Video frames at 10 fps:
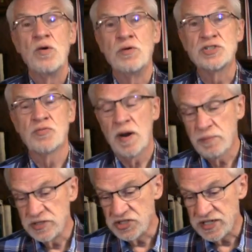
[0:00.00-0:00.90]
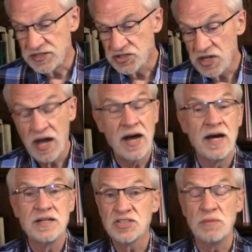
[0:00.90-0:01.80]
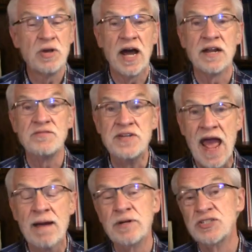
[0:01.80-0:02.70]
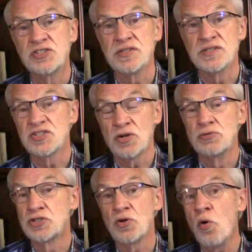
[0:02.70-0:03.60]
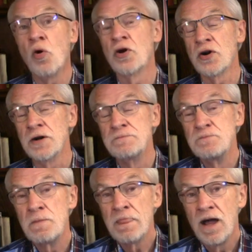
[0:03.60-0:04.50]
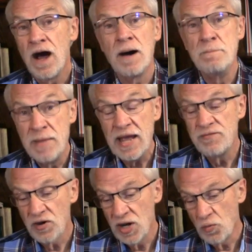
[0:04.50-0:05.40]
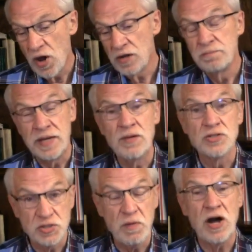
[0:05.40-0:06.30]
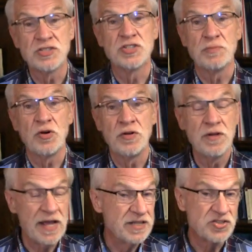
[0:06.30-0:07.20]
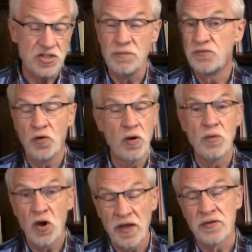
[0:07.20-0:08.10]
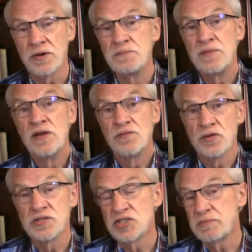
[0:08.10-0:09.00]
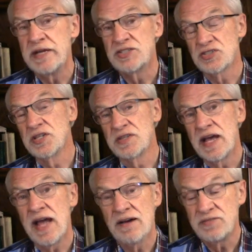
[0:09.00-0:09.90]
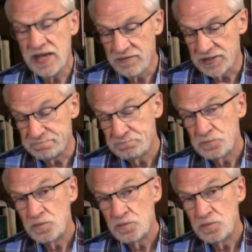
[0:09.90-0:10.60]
which represents some kind of damage to the social order may very well be responsible in some form or other for the speech that they have given.